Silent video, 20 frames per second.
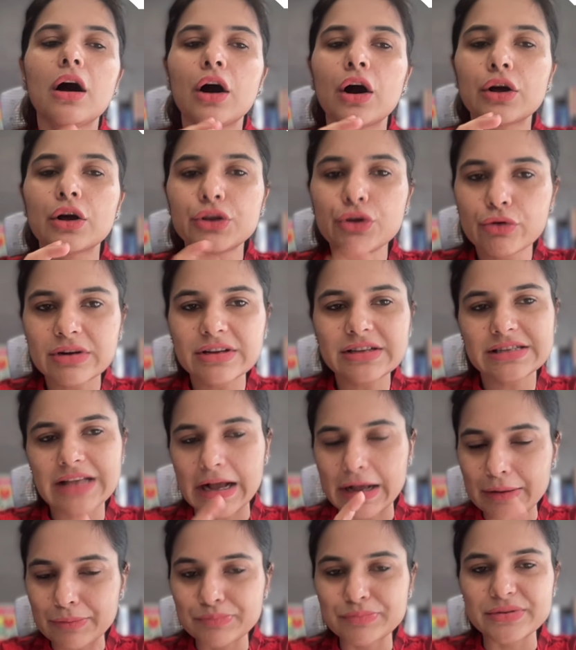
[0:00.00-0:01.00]
nucleus
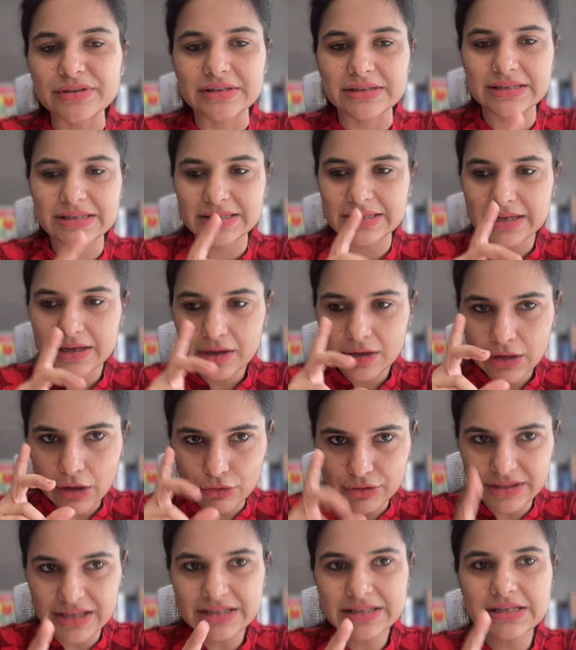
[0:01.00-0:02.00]
accumbens. Now
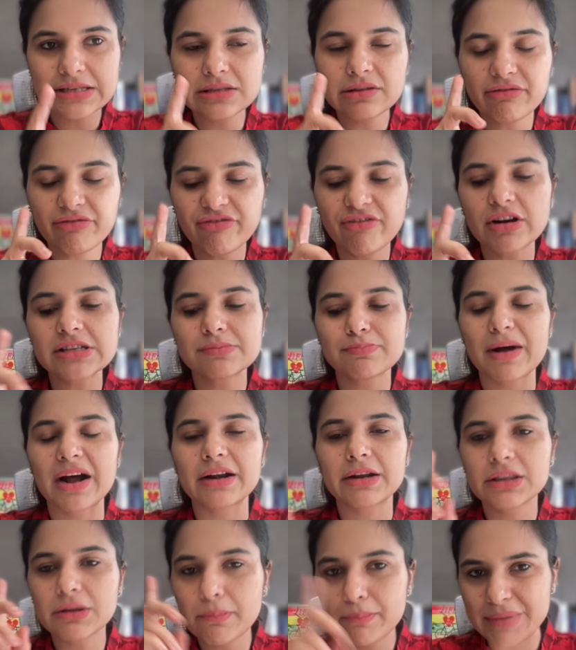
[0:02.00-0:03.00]
this is the first
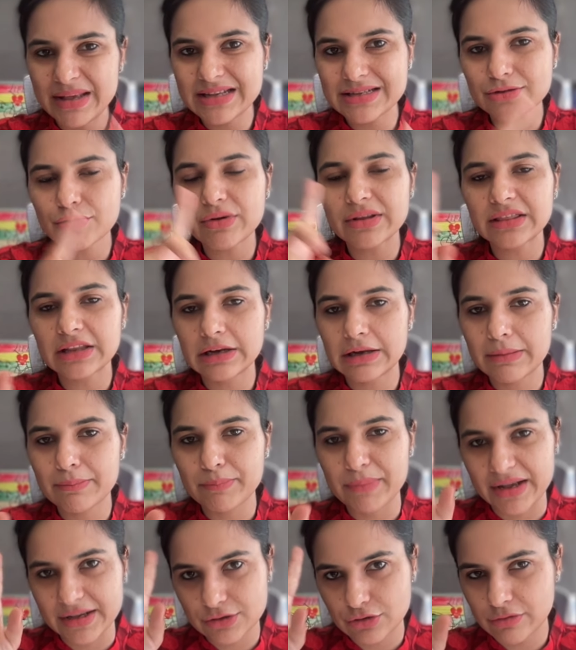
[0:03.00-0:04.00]
part, the meso and the
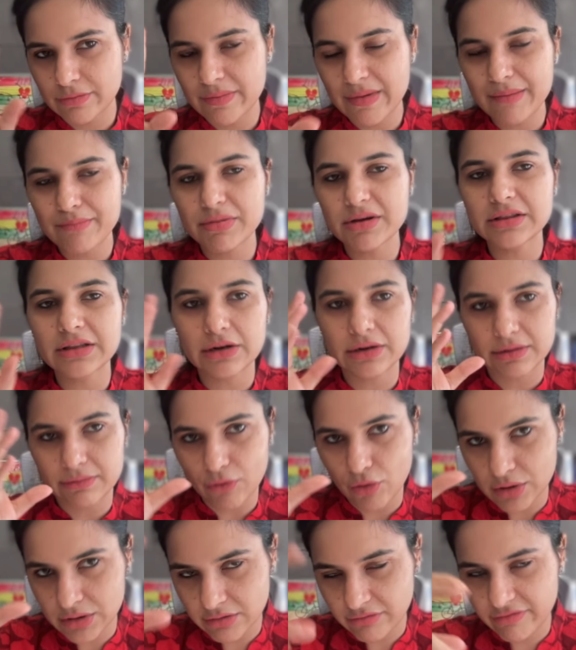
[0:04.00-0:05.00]
limbic. So remember that
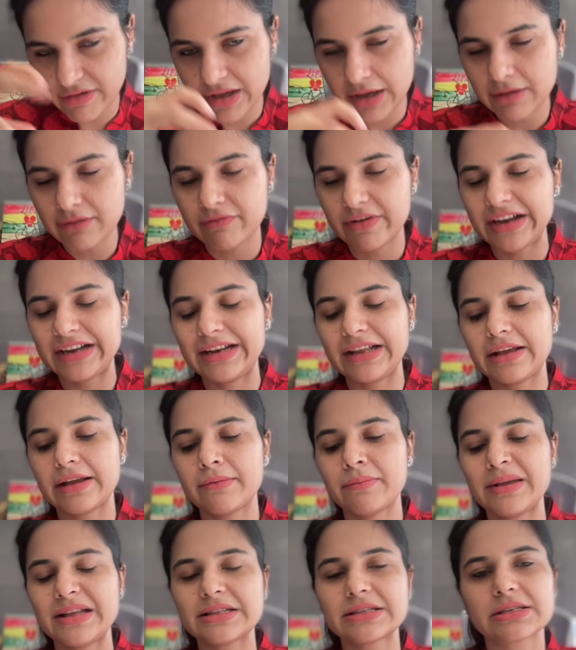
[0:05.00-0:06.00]
on the way
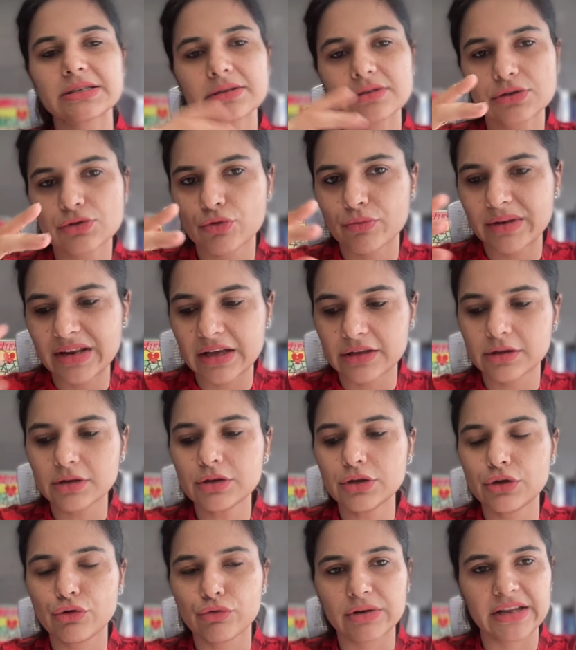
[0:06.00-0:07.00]
VTA meets so many other
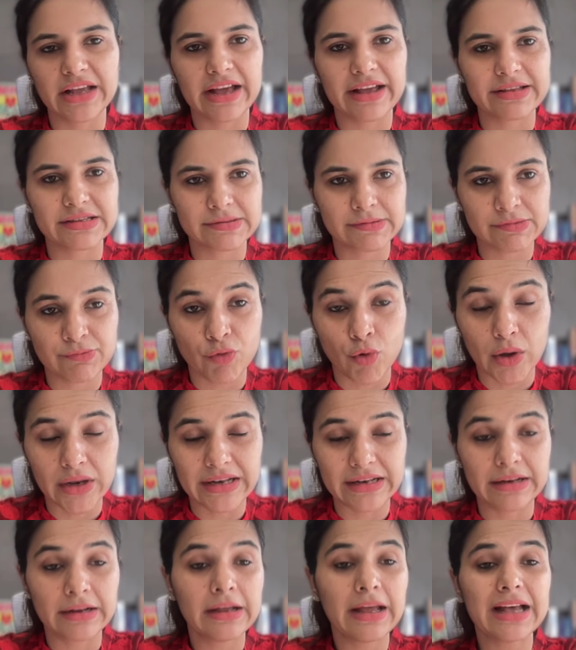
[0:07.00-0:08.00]
nuclei
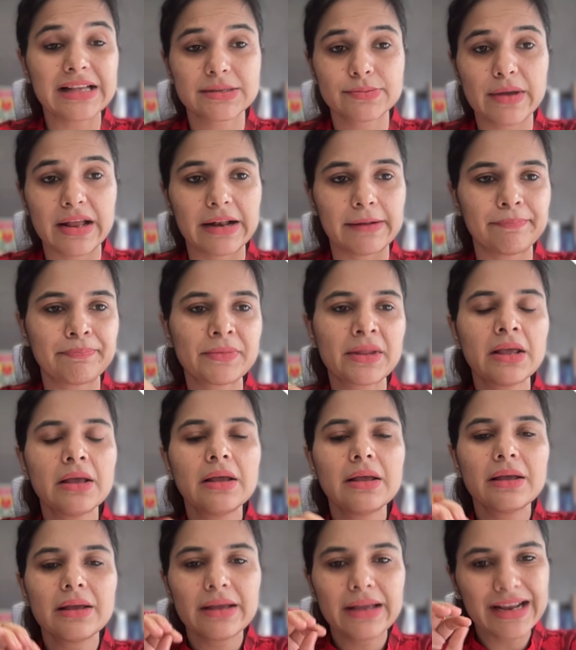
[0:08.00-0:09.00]
as well.
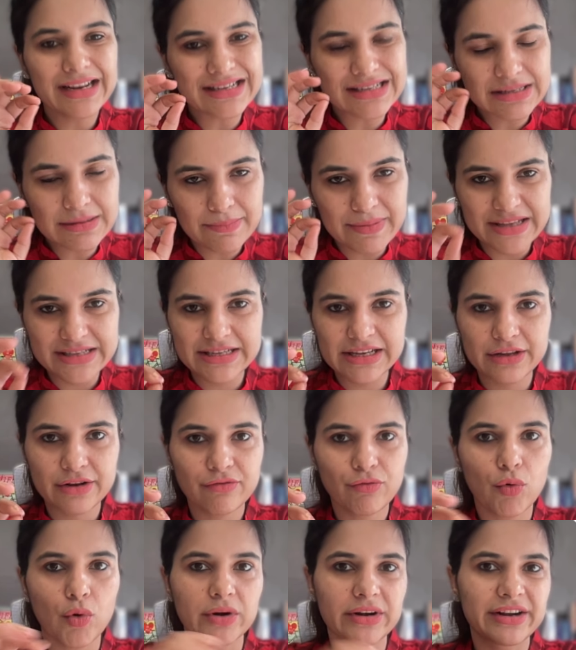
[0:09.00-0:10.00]
It is the basic
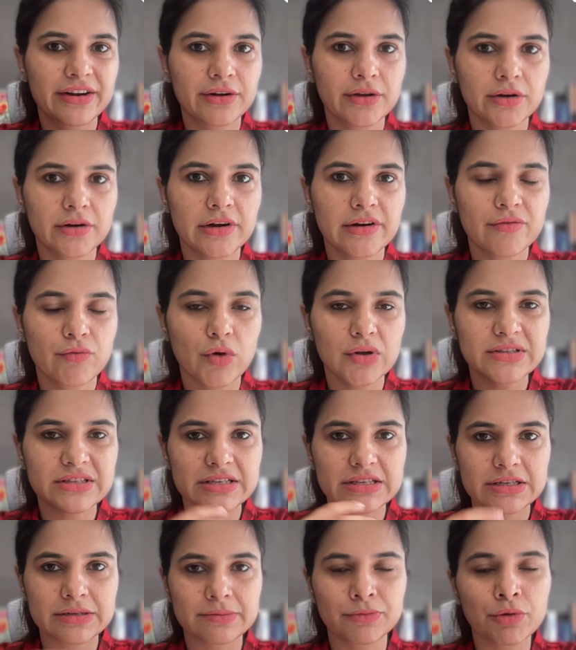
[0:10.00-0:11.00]
internal reward
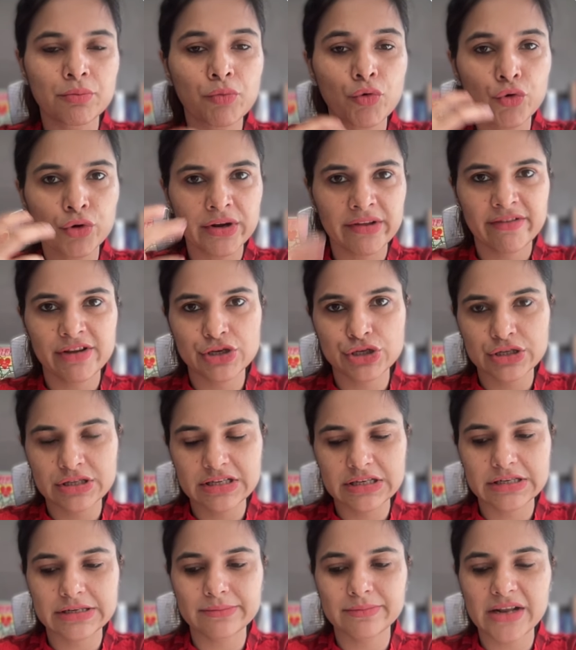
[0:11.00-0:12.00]
system, the motivation
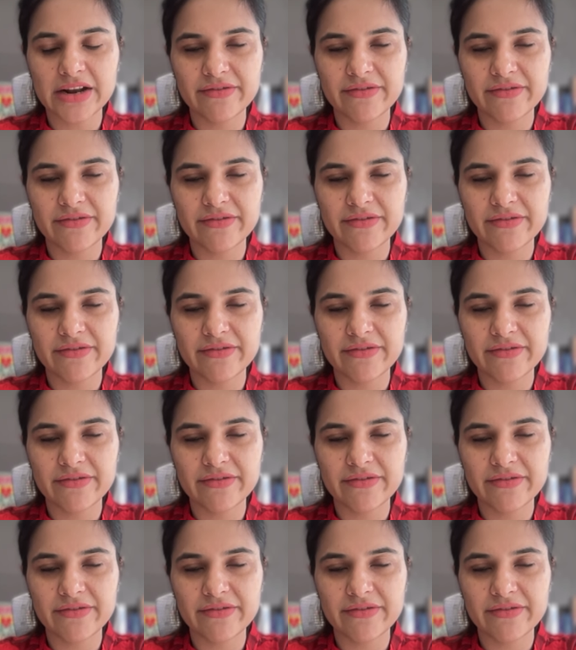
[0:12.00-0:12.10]
system that